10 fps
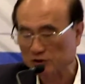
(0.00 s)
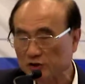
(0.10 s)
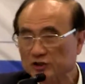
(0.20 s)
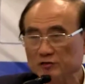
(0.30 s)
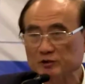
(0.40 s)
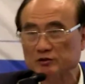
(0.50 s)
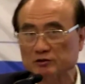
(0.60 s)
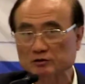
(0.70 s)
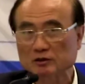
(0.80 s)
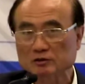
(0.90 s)

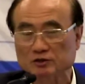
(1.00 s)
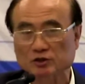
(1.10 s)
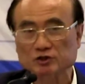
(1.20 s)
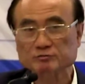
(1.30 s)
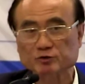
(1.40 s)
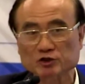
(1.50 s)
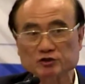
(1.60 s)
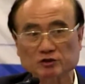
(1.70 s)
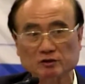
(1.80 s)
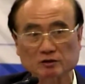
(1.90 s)
inhibit the
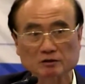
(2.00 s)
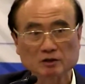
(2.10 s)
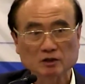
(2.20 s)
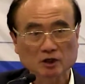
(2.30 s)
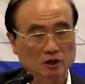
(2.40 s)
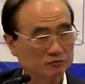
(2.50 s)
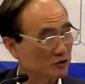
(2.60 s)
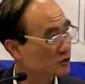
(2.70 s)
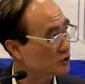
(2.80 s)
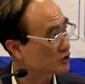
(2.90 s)
expression of
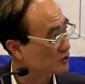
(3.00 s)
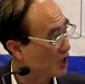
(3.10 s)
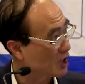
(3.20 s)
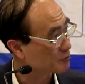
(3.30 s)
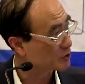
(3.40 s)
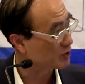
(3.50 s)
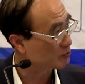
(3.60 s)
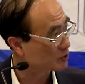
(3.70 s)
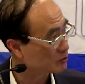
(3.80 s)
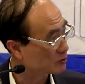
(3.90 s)
these genes,
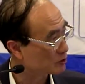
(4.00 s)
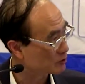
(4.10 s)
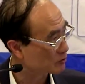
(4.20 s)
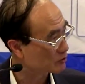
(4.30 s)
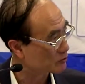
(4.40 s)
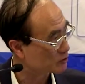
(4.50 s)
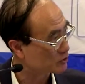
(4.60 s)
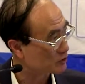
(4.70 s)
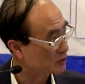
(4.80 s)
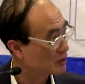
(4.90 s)
RP1
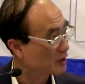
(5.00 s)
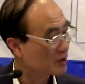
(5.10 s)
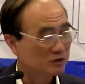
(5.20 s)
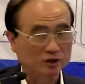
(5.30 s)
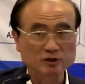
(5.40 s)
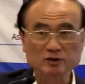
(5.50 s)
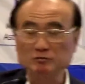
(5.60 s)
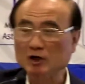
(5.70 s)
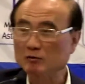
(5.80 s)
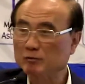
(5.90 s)
gene, then
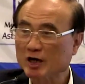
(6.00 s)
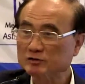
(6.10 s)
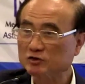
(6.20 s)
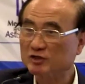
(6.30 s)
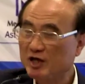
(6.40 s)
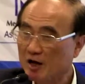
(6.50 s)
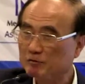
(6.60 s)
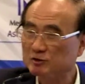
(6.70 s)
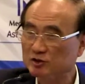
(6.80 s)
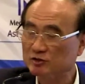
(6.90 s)
the amount of capped
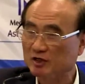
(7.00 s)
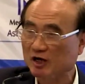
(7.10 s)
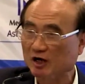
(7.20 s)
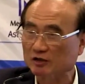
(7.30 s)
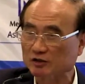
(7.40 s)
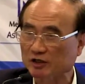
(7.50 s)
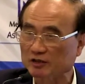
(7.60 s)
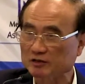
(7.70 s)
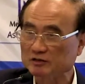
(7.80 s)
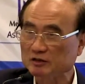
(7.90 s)
messenger RNA